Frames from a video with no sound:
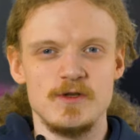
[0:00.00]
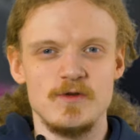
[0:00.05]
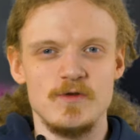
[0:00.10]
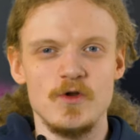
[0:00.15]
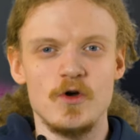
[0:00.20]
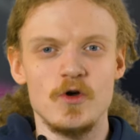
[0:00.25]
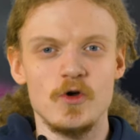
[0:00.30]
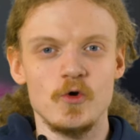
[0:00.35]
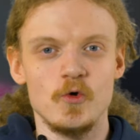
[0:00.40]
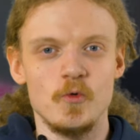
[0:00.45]

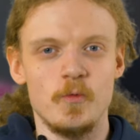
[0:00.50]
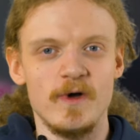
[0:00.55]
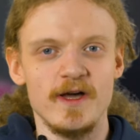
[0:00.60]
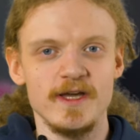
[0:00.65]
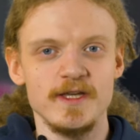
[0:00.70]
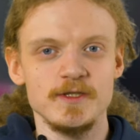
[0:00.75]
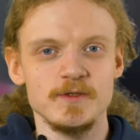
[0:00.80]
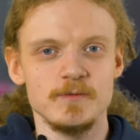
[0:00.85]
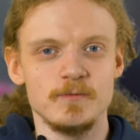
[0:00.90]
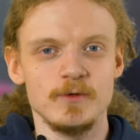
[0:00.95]
not
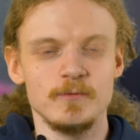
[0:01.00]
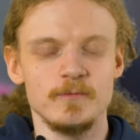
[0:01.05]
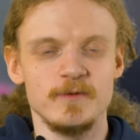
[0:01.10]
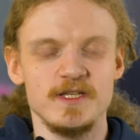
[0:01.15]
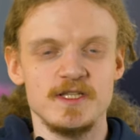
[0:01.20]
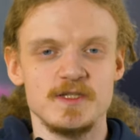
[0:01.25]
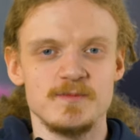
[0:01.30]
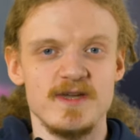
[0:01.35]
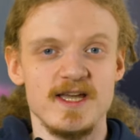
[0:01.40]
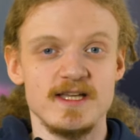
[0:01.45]
quite what we
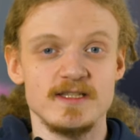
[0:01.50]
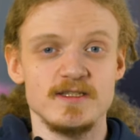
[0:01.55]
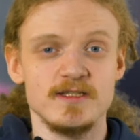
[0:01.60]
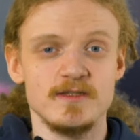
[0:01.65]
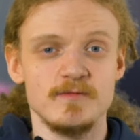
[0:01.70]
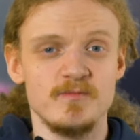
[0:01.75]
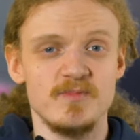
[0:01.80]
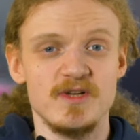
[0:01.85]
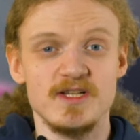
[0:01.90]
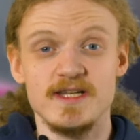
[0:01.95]
expected,
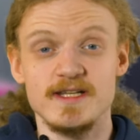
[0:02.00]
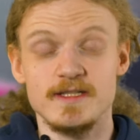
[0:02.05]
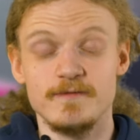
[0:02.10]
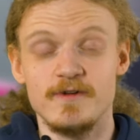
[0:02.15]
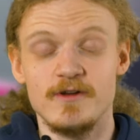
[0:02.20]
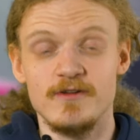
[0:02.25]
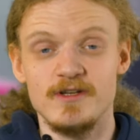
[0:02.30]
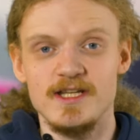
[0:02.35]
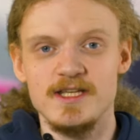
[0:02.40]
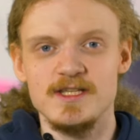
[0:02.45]
but at the
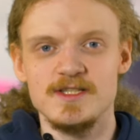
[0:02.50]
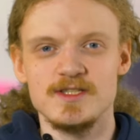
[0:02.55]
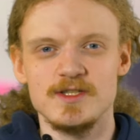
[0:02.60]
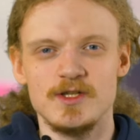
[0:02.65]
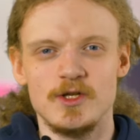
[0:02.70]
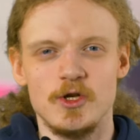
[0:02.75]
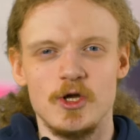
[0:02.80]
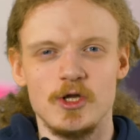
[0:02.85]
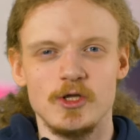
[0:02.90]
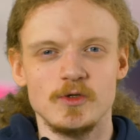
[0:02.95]
very least,
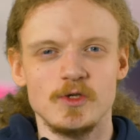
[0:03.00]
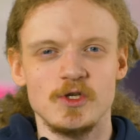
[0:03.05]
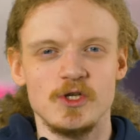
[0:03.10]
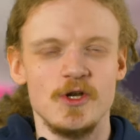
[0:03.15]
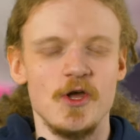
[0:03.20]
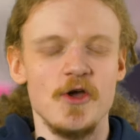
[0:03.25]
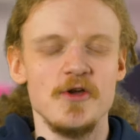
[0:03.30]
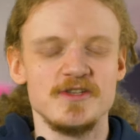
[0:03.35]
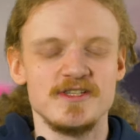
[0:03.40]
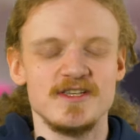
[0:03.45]
a lot
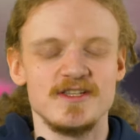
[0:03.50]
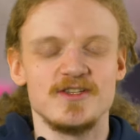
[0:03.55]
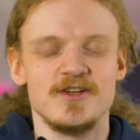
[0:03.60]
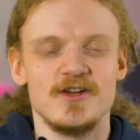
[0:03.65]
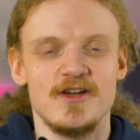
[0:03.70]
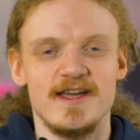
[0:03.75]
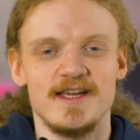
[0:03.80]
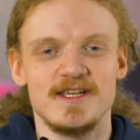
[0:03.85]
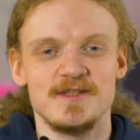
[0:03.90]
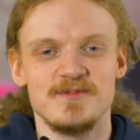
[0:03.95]
closer to
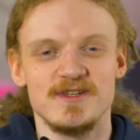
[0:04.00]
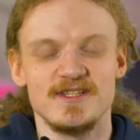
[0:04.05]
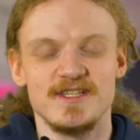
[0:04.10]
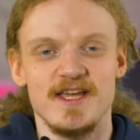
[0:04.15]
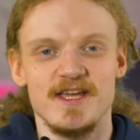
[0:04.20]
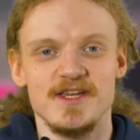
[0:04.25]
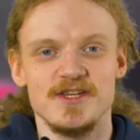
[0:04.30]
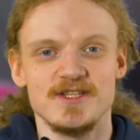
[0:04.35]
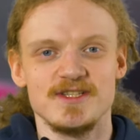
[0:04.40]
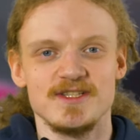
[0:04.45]
our
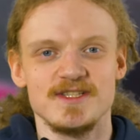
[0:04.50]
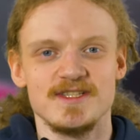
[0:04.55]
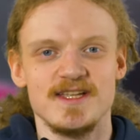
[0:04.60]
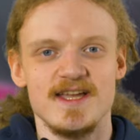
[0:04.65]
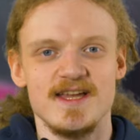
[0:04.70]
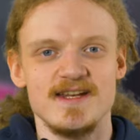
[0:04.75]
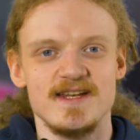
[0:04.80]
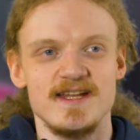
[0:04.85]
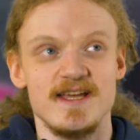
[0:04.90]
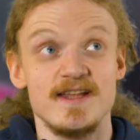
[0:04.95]
expectations
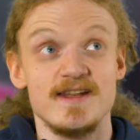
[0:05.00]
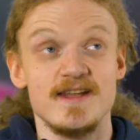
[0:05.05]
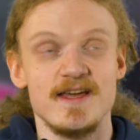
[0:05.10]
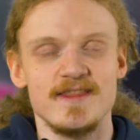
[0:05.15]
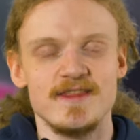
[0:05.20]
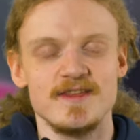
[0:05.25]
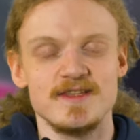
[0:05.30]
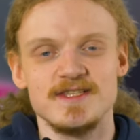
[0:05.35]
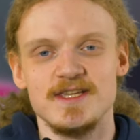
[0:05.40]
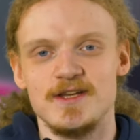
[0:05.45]
than
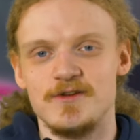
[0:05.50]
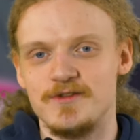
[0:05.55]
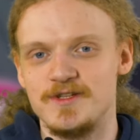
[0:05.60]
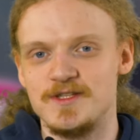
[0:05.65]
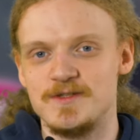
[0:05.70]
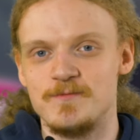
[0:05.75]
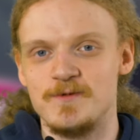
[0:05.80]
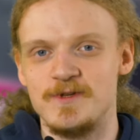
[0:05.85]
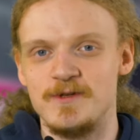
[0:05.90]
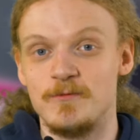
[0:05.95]
another
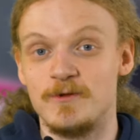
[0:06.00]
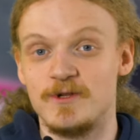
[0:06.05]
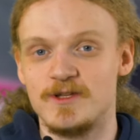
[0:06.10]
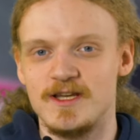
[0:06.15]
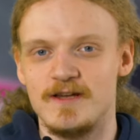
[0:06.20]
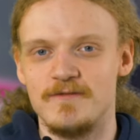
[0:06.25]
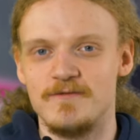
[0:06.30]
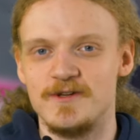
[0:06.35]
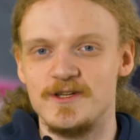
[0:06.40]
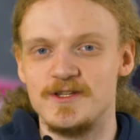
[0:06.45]
series we will
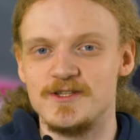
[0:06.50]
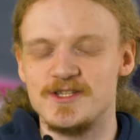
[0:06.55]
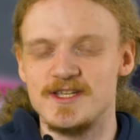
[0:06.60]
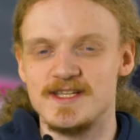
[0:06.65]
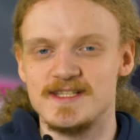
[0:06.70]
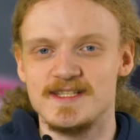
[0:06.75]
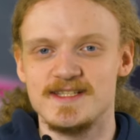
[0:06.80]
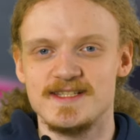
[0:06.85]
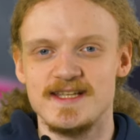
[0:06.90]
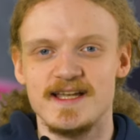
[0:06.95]
cover in
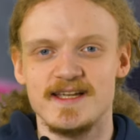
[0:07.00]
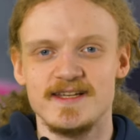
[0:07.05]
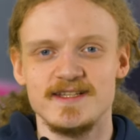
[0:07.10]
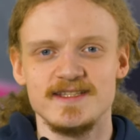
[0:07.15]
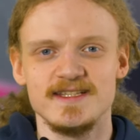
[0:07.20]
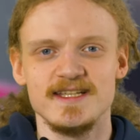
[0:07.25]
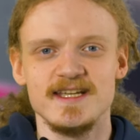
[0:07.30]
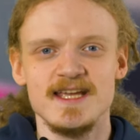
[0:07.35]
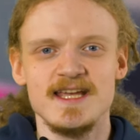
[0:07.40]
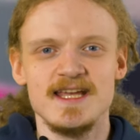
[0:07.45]
just a
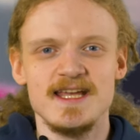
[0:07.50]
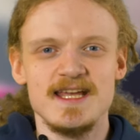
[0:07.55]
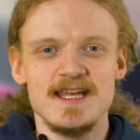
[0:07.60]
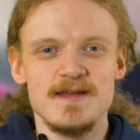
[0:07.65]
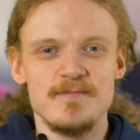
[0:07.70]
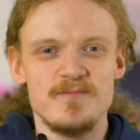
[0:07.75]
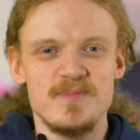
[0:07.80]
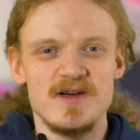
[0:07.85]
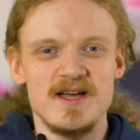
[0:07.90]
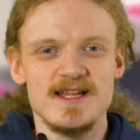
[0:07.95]
second.
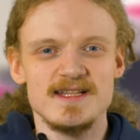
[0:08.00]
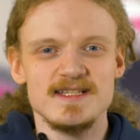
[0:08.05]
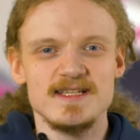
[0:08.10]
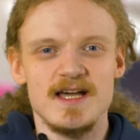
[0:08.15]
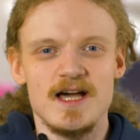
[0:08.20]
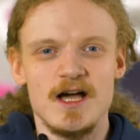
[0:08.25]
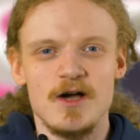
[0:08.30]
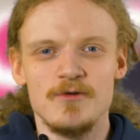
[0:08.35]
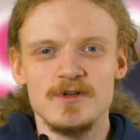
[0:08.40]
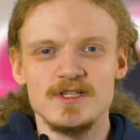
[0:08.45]
But
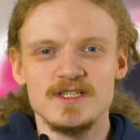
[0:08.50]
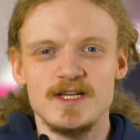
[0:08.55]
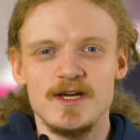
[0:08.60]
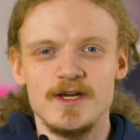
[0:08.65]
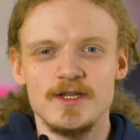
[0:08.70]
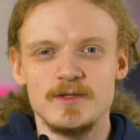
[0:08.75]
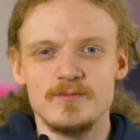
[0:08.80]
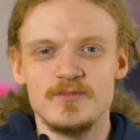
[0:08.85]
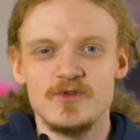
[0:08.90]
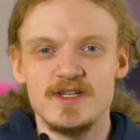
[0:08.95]
our
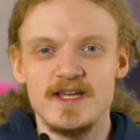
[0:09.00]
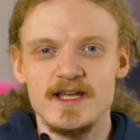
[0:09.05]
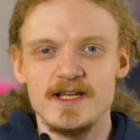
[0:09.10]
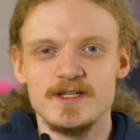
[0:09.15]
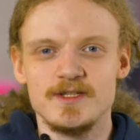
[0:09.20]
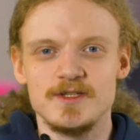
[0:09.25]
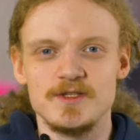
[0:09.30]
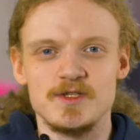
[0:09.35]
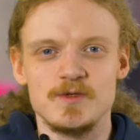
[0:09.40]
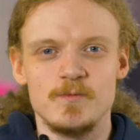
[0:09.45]
title
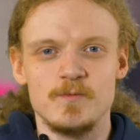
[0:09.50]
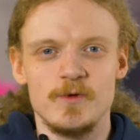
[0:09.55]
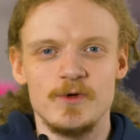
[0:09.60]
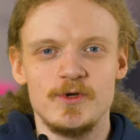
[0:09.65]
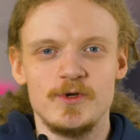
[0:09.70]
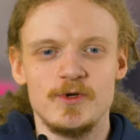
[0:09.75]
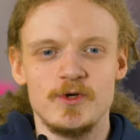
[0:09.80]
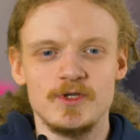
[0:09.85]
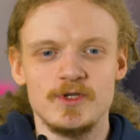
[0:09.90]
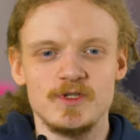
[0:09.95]
protagonists were
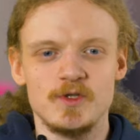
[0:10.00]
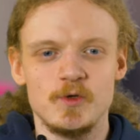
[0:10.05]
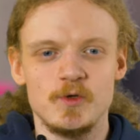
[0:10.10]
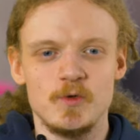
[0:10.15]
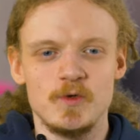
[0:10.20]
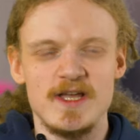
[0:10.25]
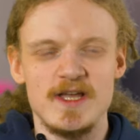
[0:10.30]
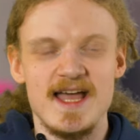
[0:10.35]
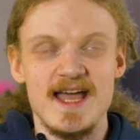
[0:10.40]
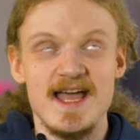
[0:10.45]
not
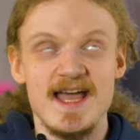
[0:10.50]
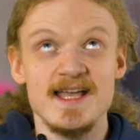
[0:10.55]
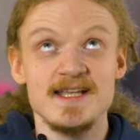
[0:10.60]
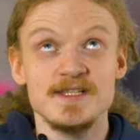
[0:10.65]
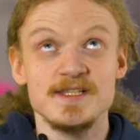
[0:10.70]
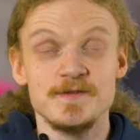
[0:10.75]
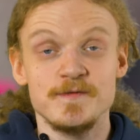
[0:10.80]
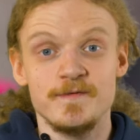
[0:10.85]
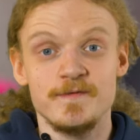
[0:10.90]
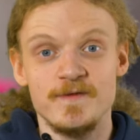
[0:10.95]

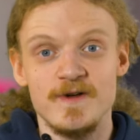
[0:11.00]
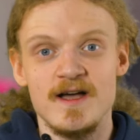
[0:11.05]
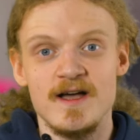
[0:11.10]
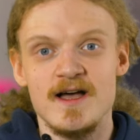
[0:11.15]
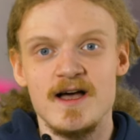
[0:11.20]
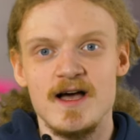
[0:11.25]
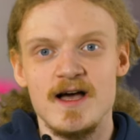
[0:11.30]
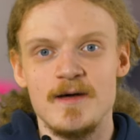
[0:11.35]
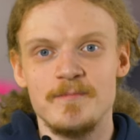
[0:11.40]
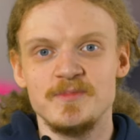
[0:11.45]
as
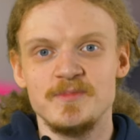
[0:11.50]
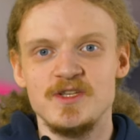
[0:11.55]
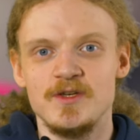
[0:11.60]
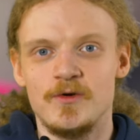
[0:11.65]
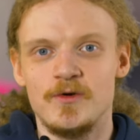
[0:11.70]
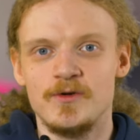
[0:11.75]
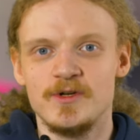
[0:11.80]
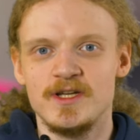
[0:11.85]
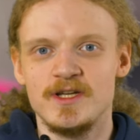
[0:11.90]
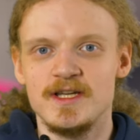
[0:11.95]
far up the
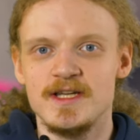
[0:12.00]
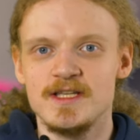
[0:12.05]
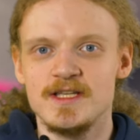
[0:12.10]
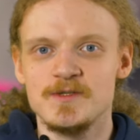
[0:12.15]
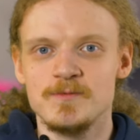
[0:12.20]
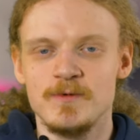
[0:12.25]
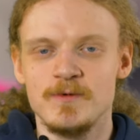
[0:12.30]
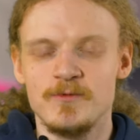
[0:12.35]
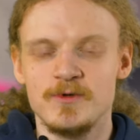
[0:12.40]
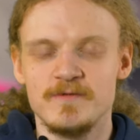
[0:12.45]
order as
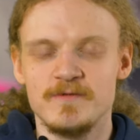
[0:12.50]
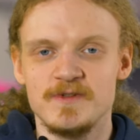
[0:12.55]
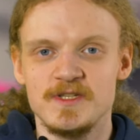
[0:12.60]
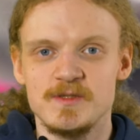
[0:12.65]
we would have